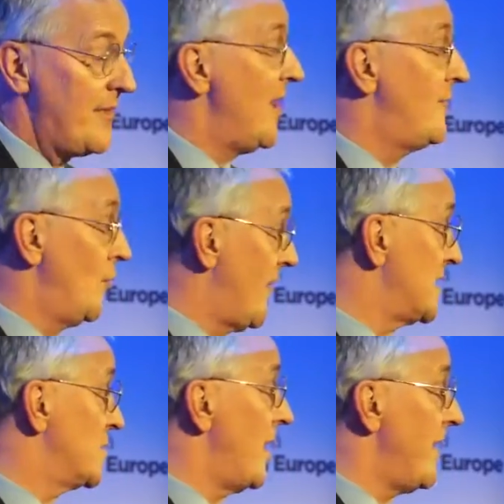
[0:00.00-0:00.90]
And therefore,
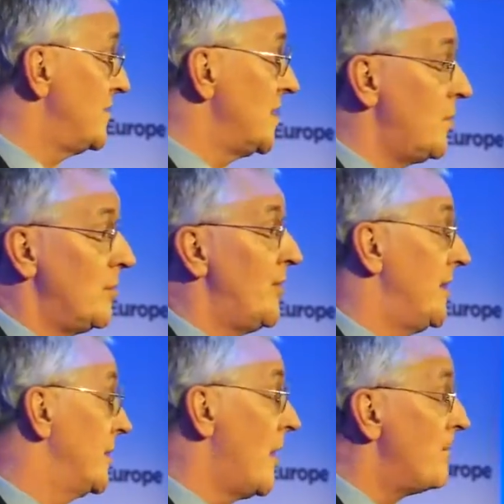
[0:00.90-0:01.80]
that's why they've said, well,
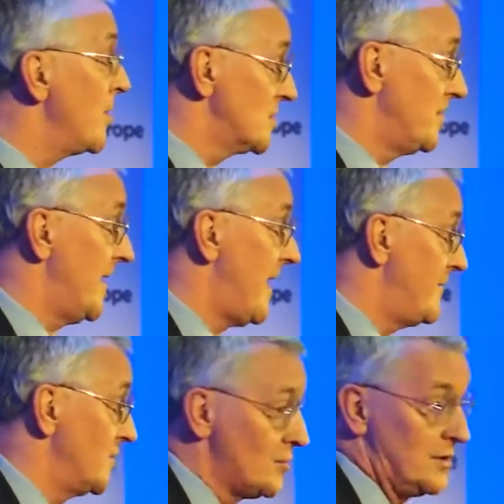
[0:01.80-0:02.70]
Britain can't possibly
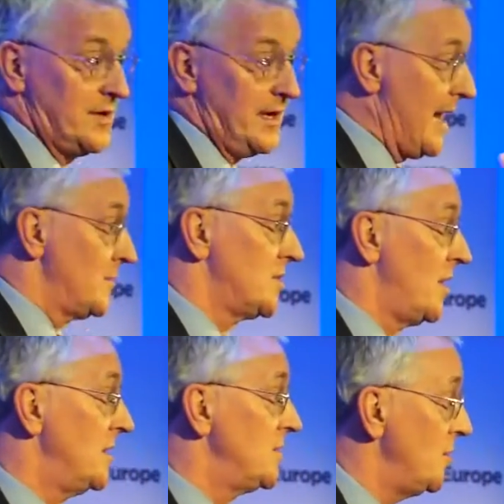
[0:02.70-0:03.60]
have as good a deal
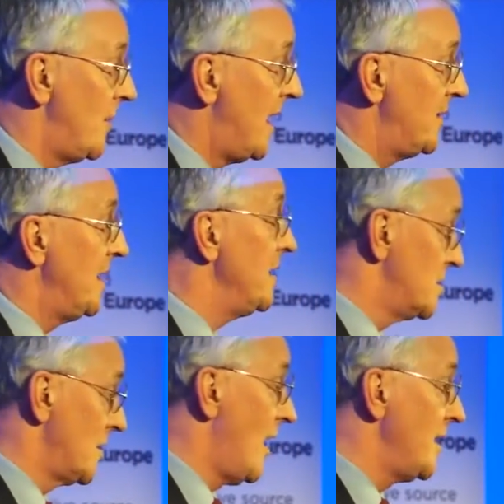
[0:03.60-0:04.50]
outside as you had
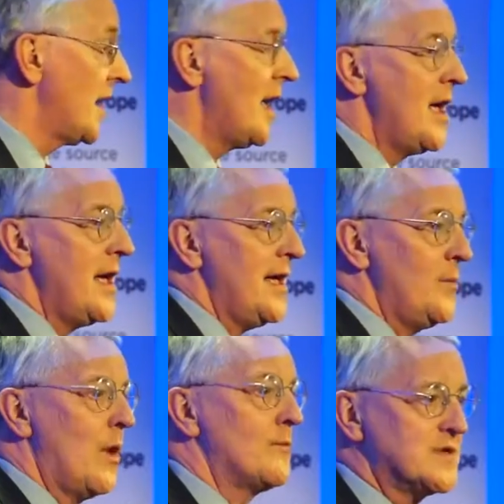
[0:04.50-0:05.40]
inside.
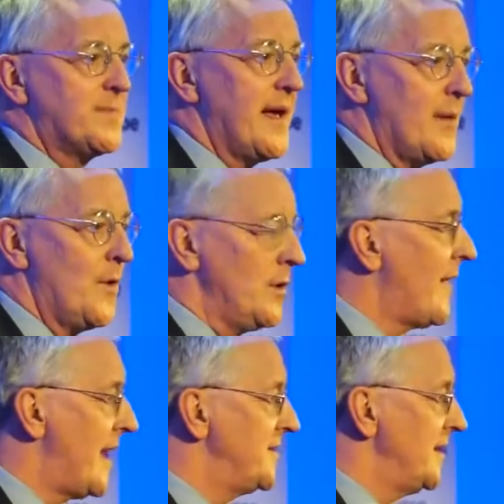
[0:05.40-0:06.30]
In what respect
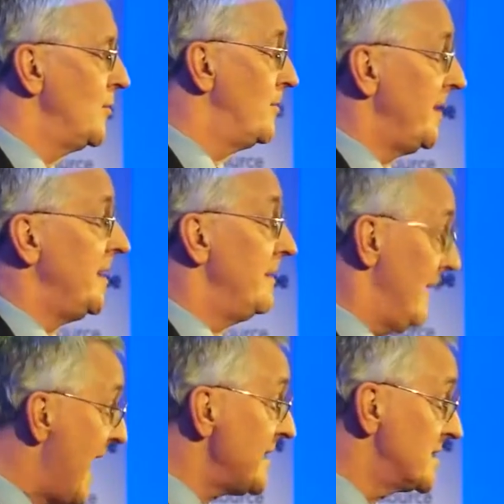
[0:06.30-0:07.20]
will that deal be
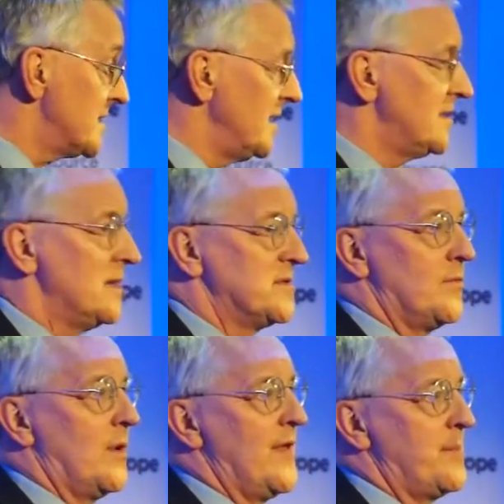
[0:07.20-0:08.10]
less in
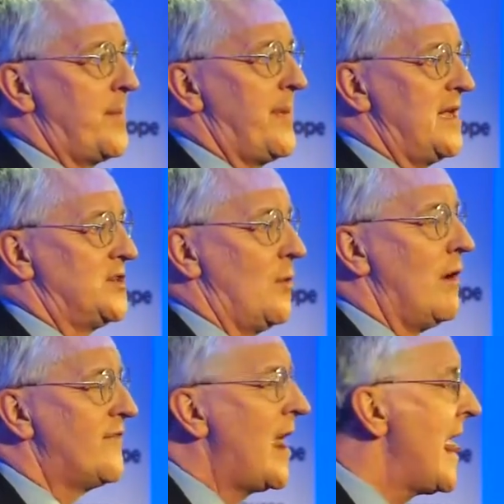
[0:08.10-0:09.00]
terms of what they're prepared to
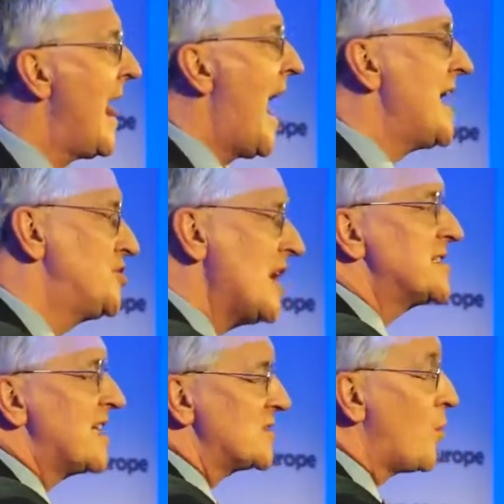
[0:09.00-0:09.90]
offer? And
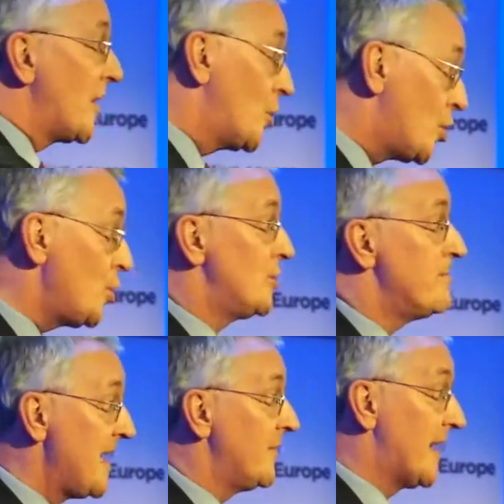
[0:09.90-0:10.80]
just as one
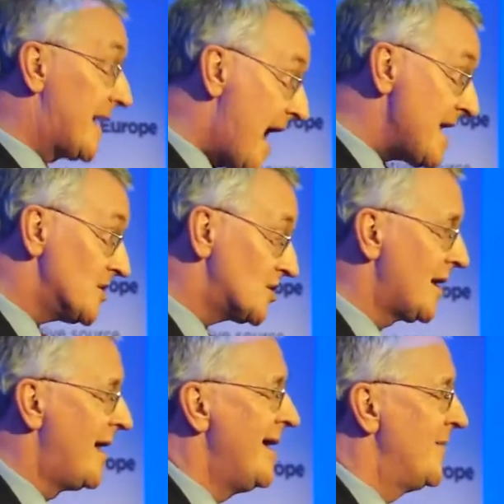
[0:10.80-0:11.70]
could make the
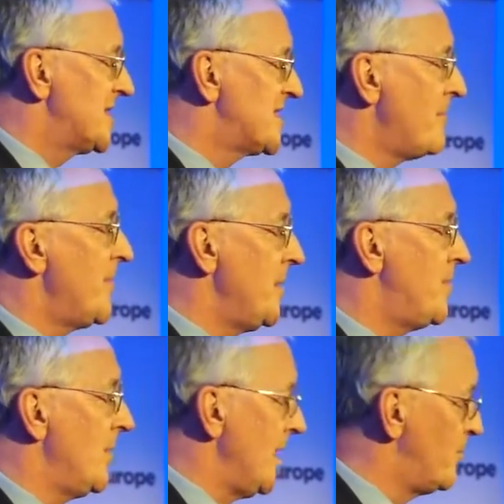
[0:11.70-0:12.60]
case that some
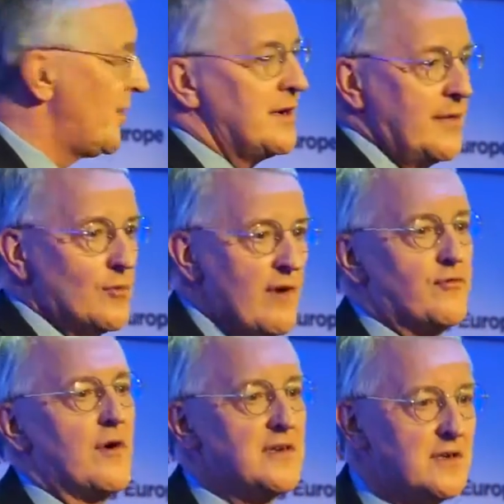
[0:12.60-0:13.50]
people in Britain in the
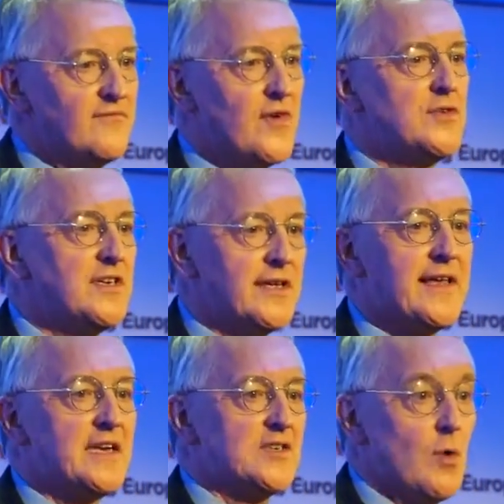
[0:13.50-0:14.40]
referendum voted
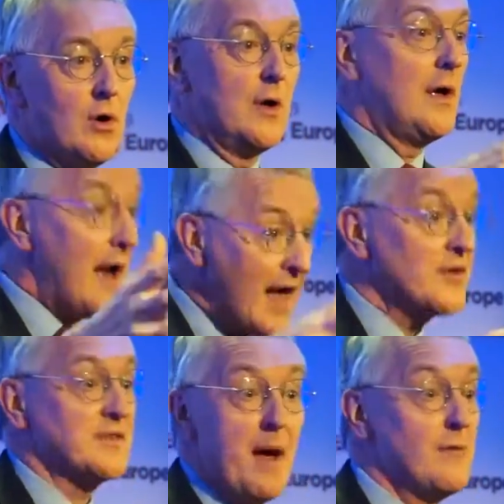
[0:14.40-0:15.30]
against what
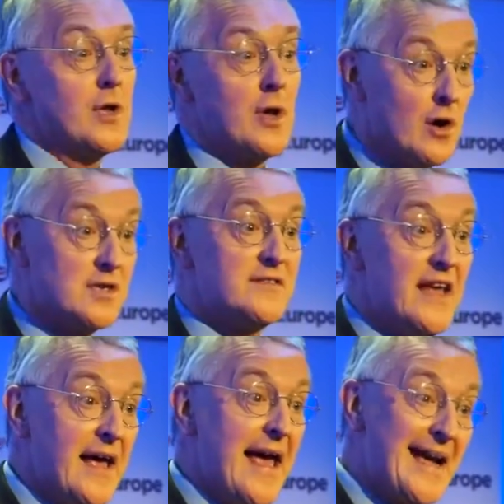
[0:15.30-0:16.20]
others might regard as
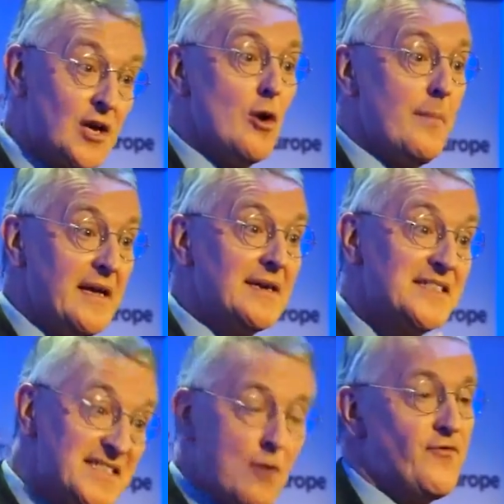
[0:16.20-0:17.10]
their economic
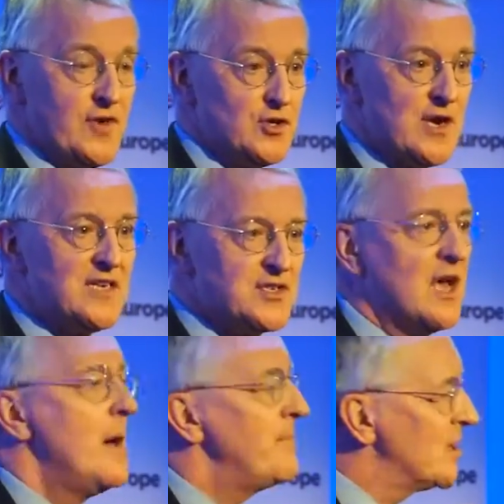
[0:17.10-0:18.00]

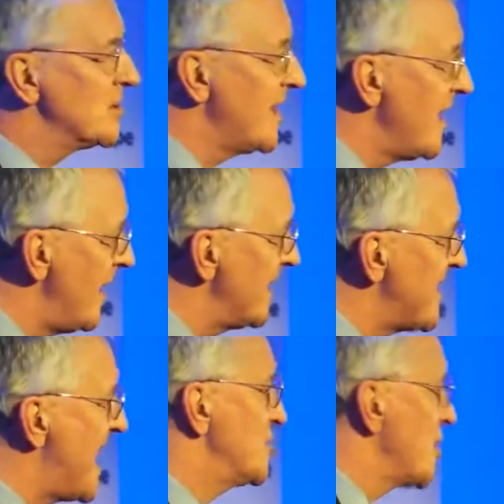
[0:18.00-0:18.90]
self-interest because they
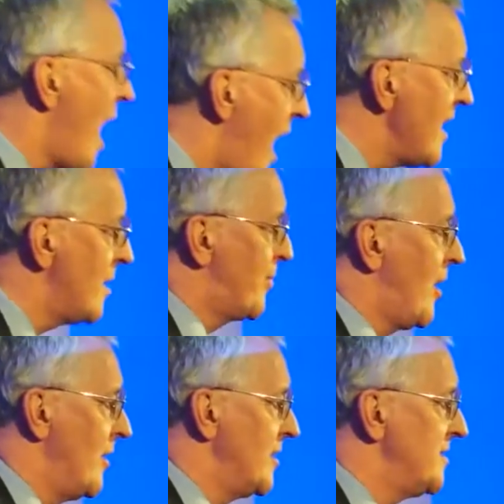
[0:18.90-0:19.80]
attached a higher
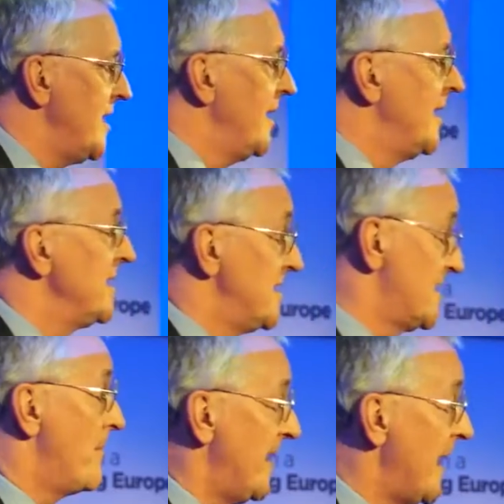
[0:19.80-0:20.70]
priority
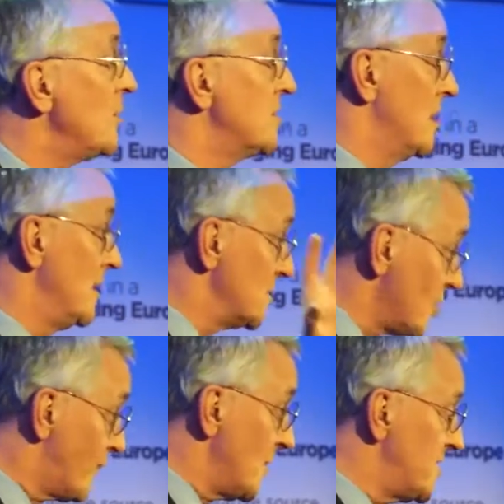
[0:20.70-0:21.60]
to something else,
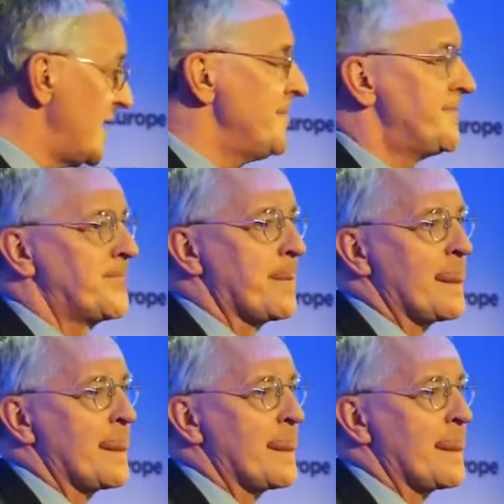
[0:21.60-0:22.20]
sovereignty.